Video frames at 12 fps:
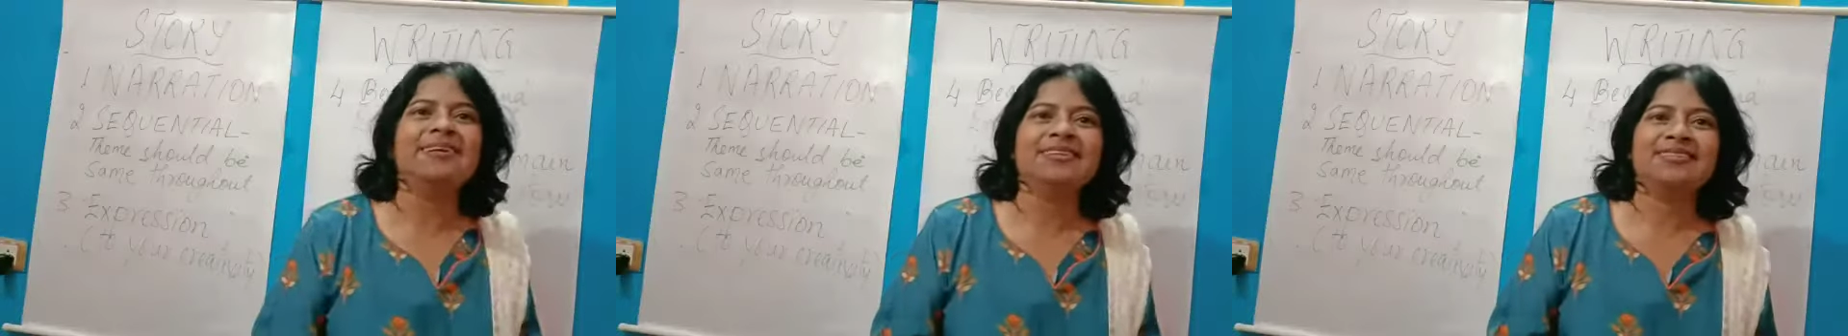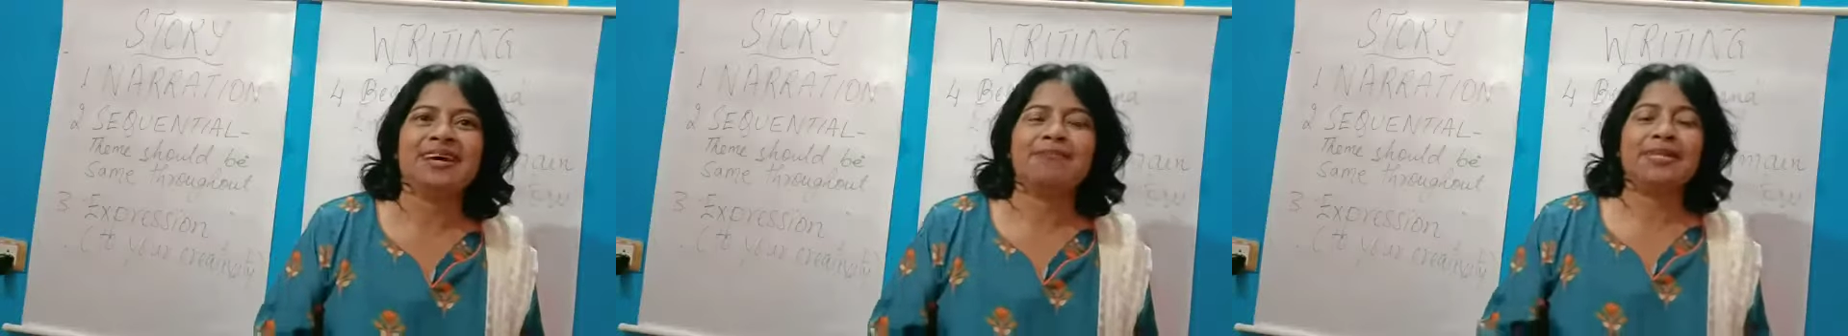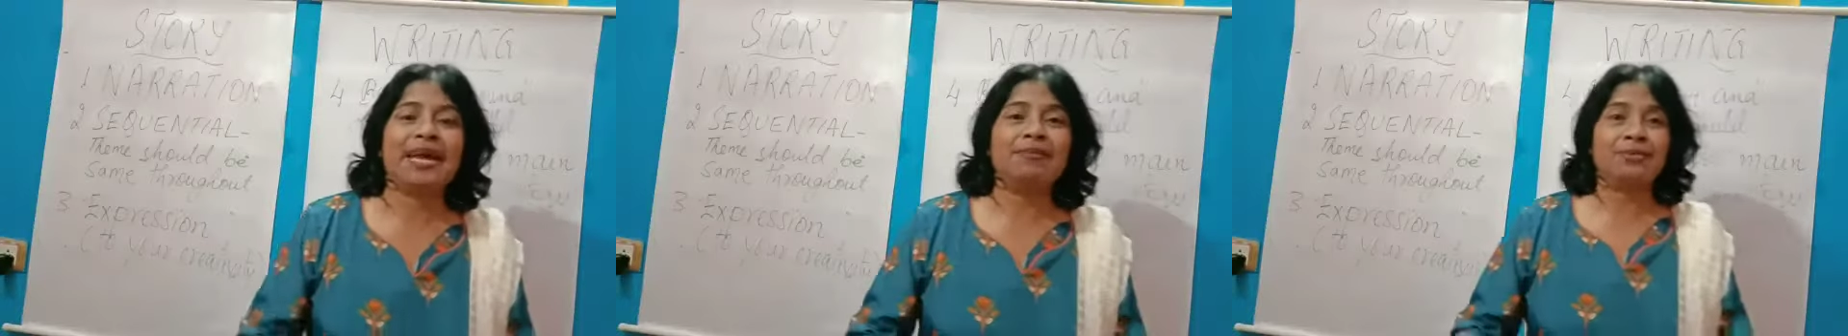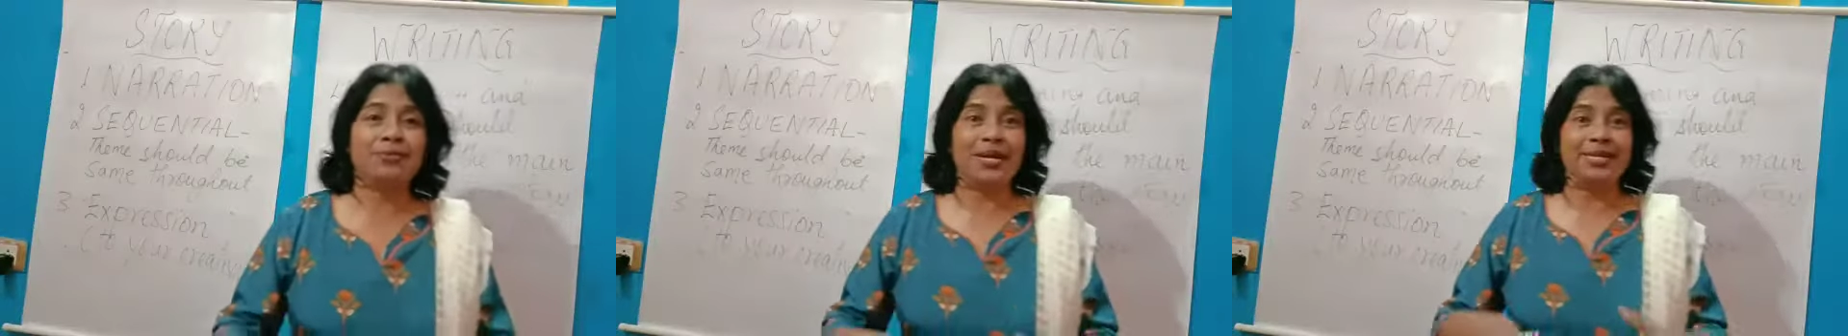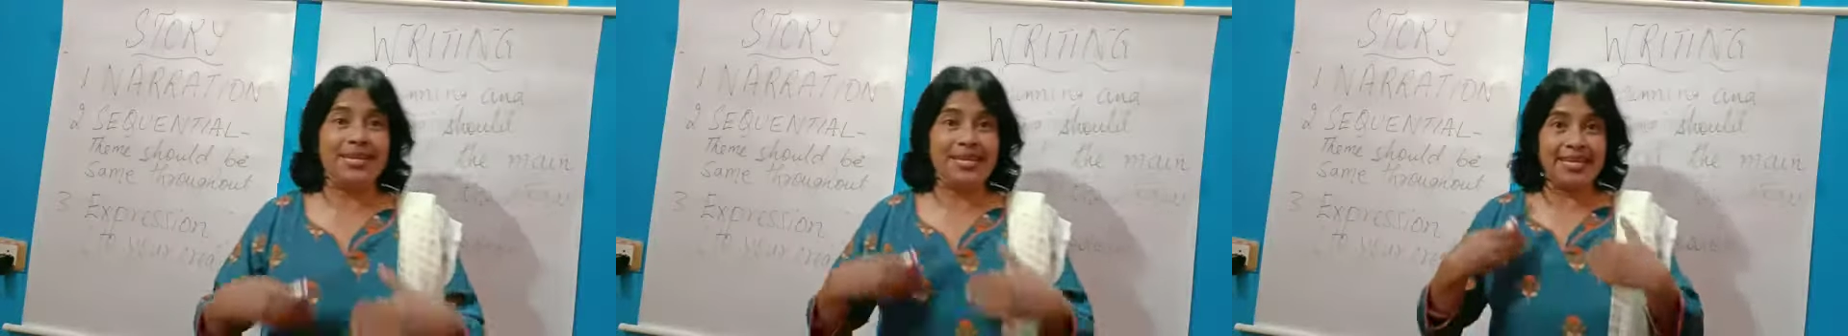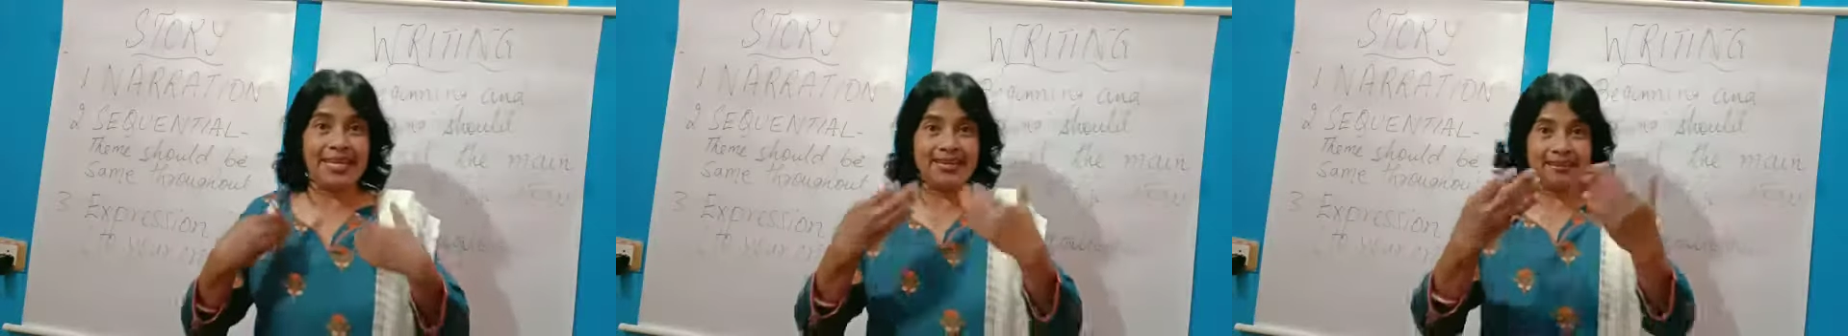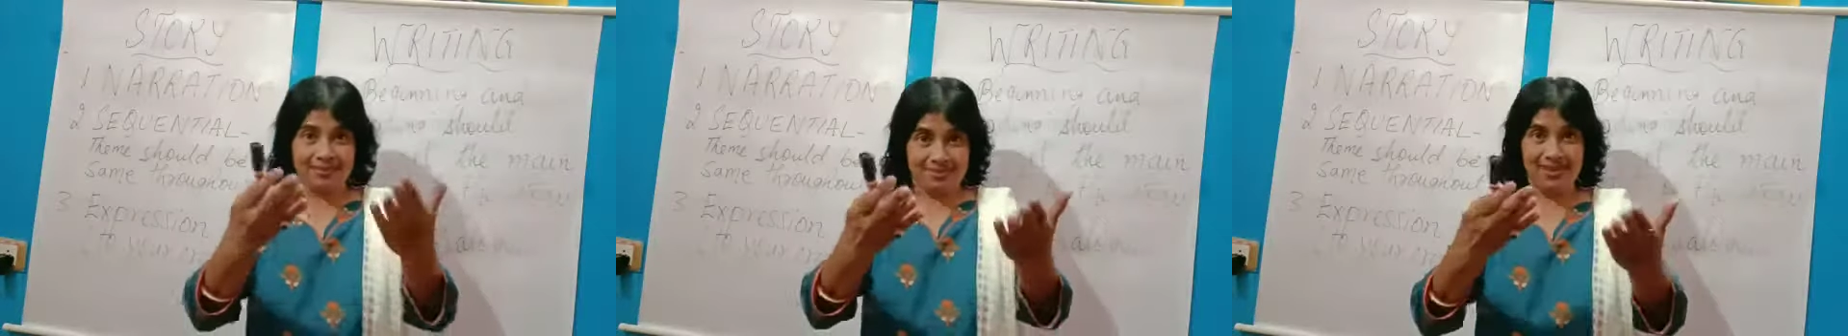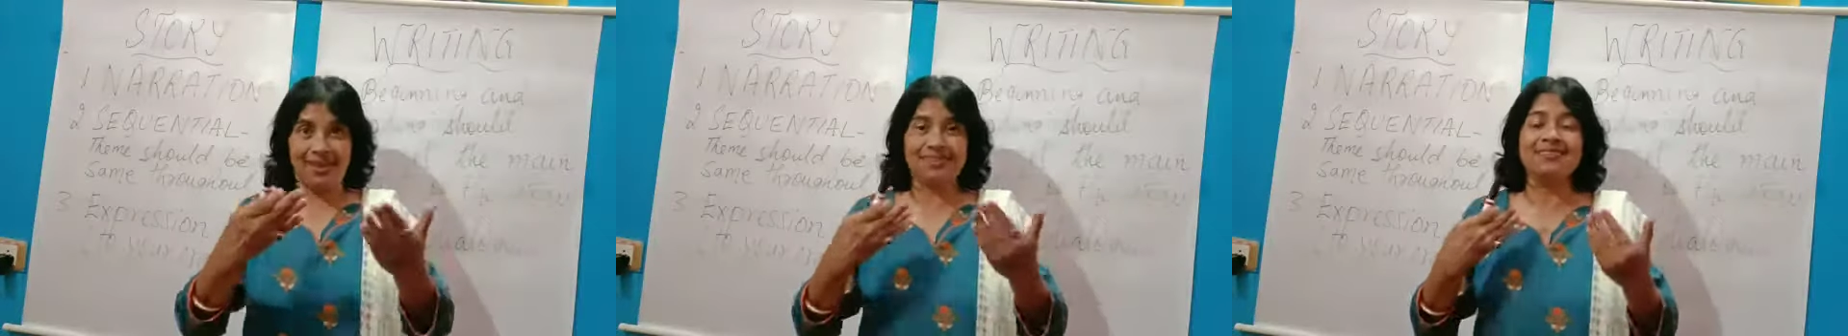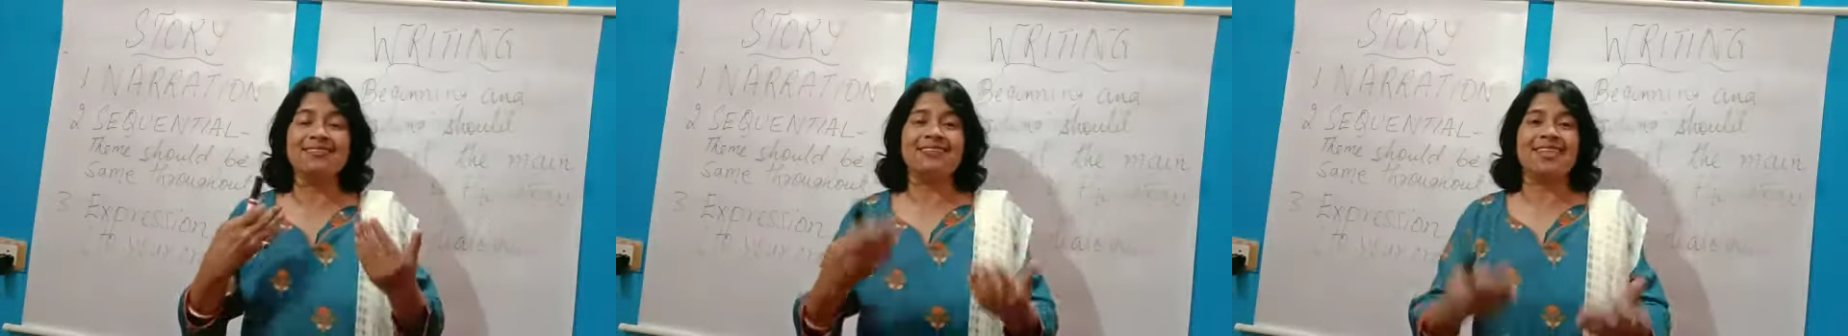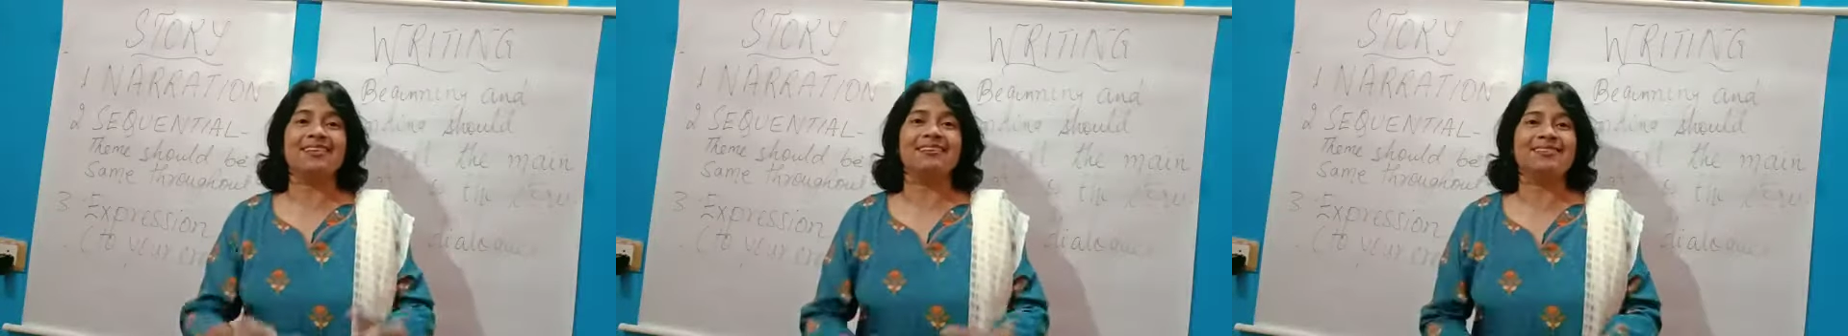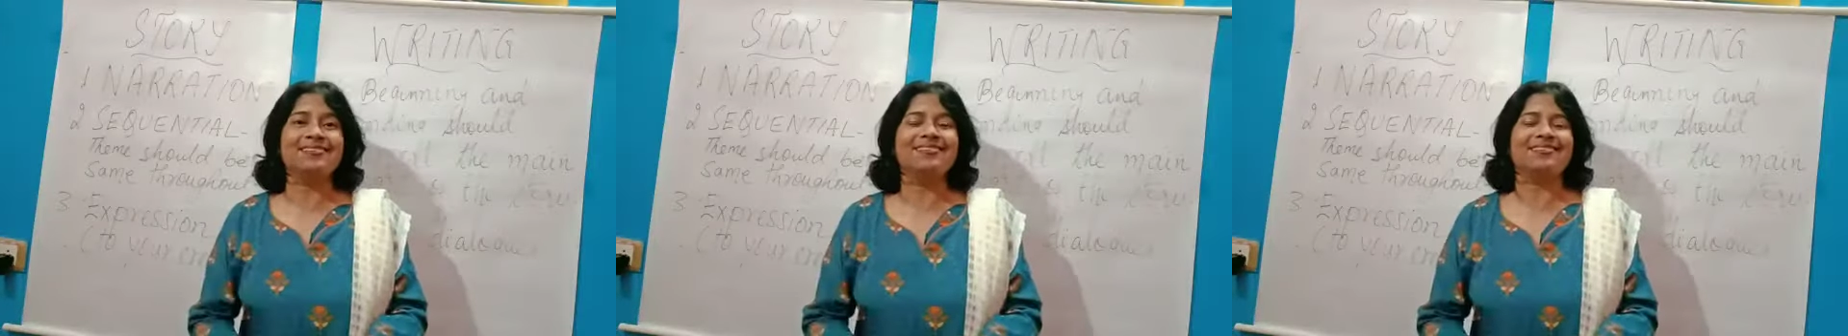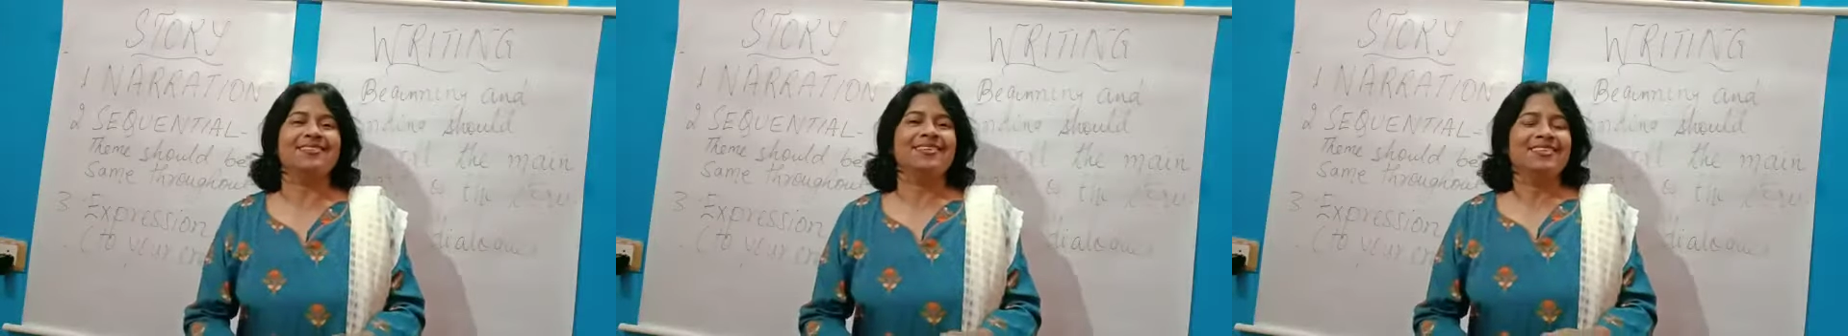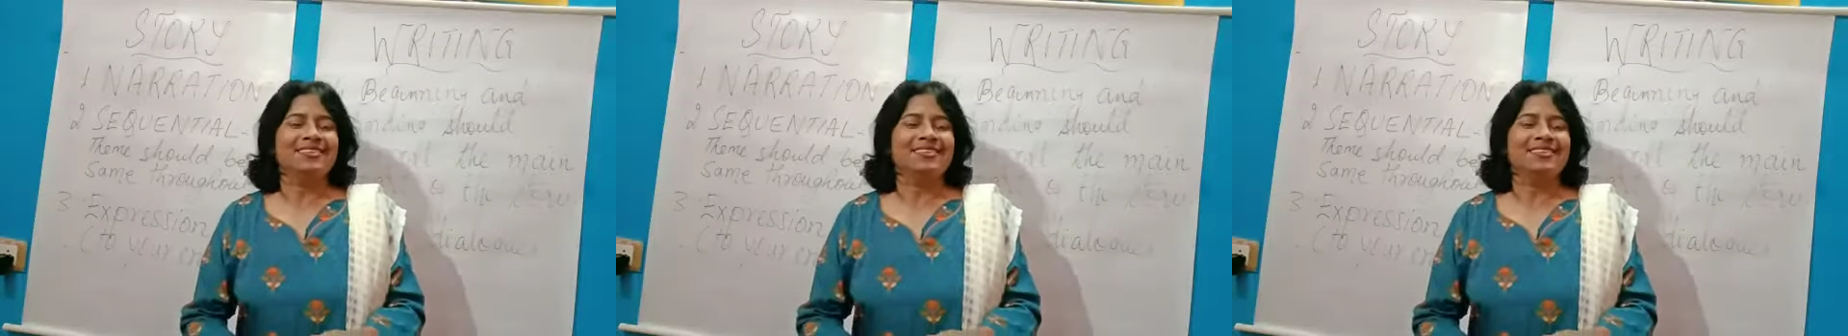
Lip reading: sometimes we are taking classes like this,